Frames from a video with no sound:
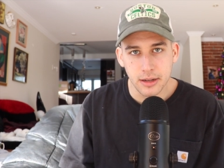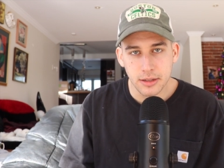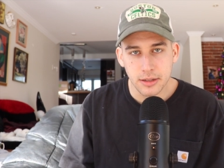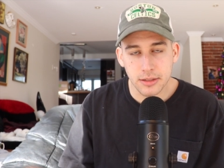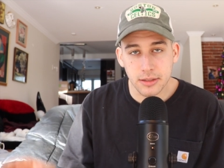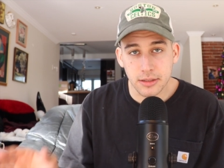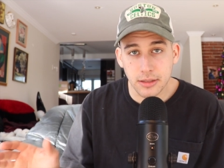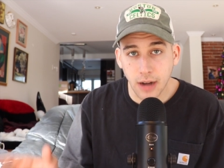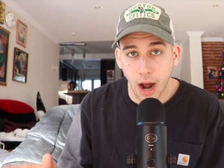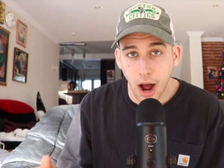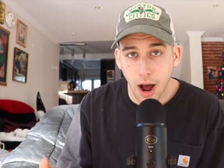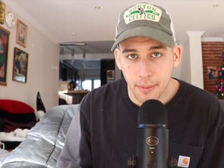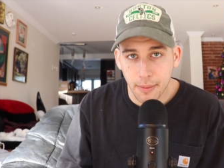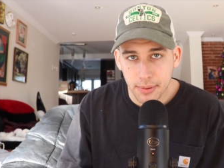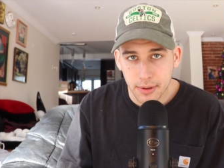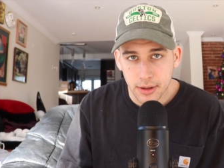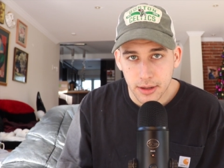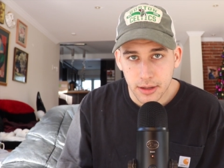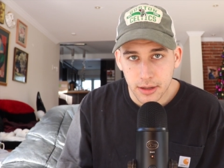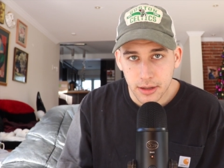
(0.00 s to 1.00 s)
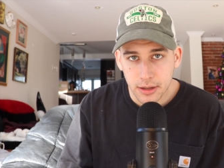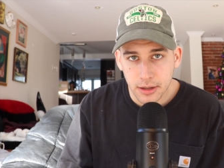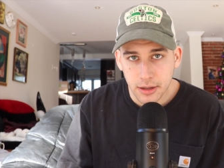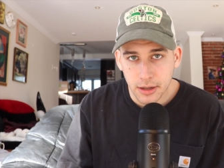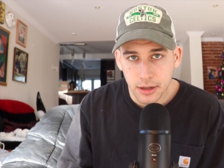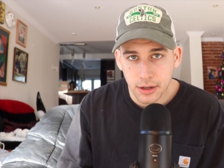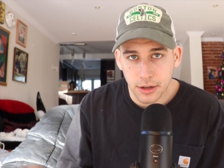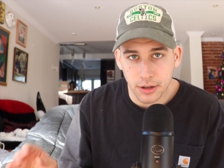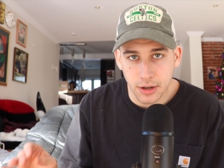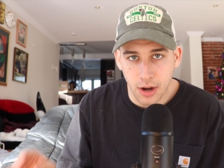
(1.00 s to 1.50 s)
Stop
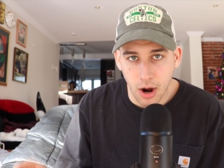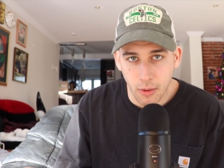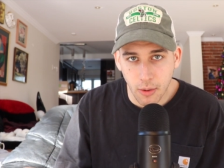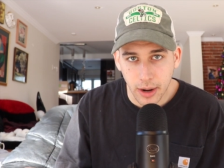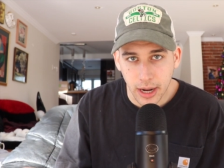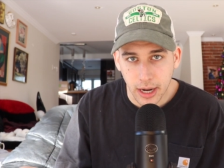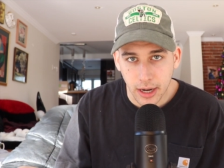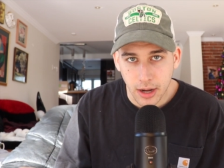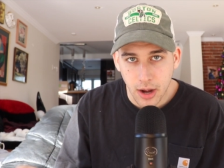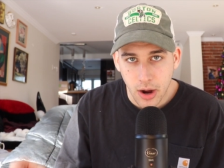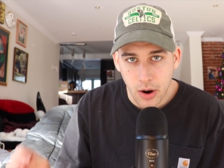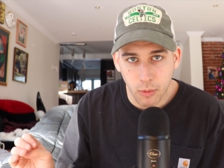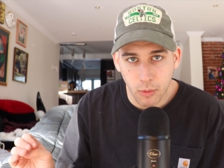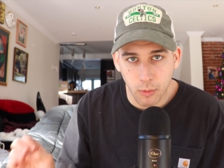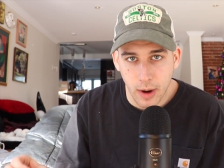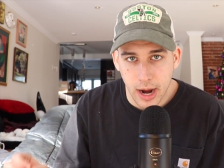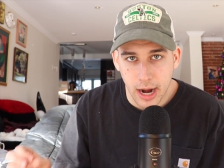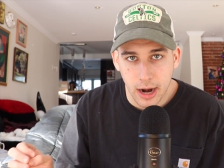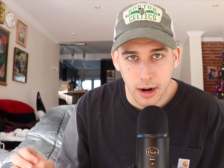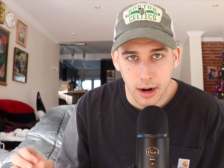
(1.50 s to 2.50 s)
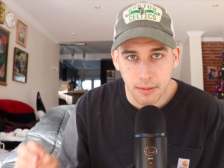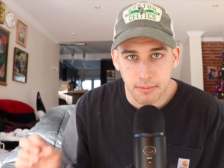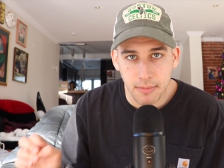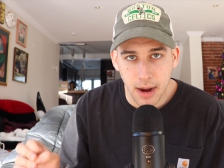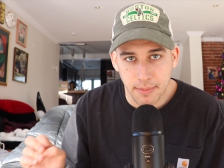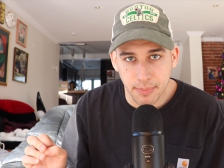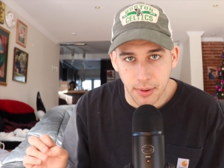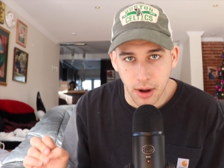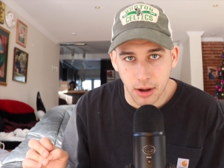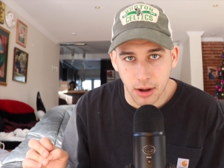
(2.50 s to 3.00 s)
knowing where
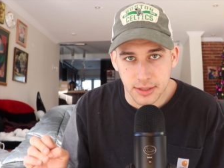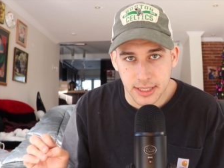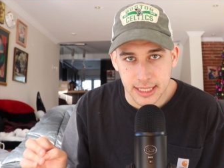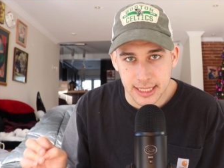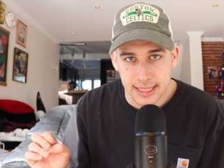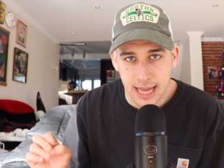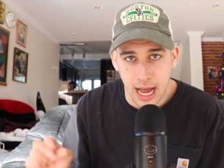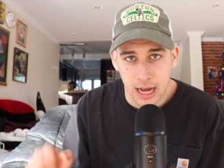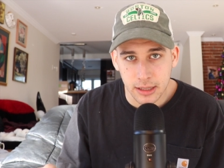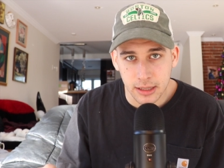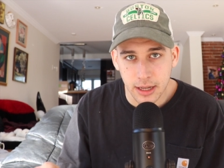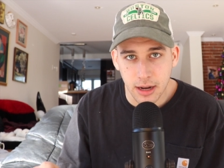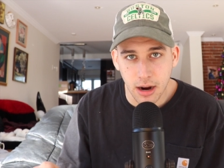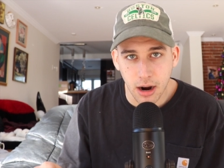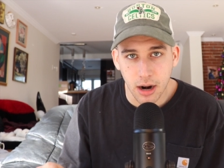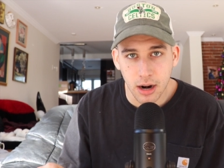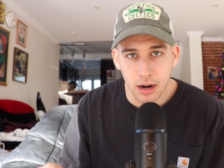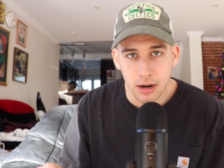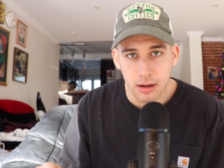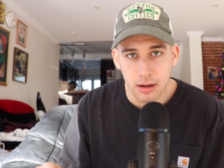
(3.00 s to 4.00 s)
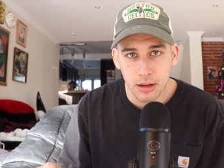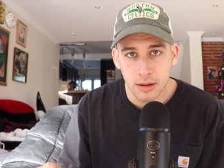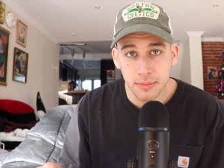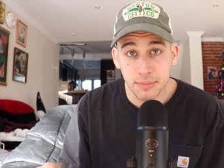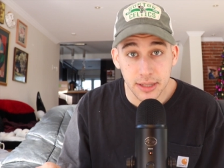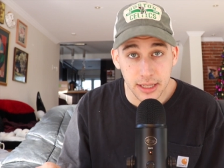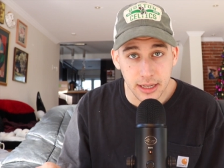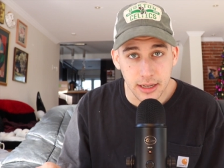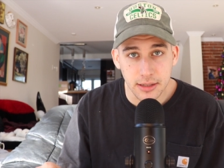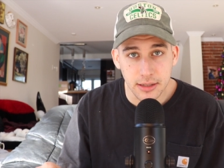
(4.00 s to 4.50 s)
my balls exactly are,
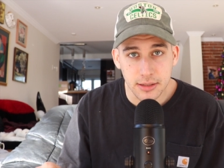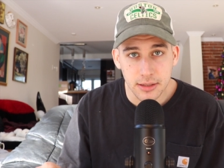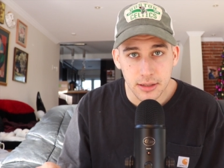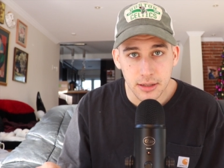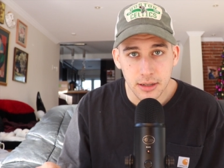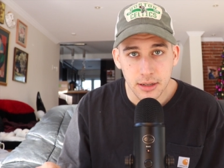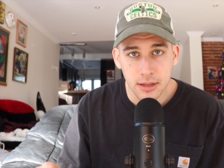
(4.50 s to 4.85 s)
please.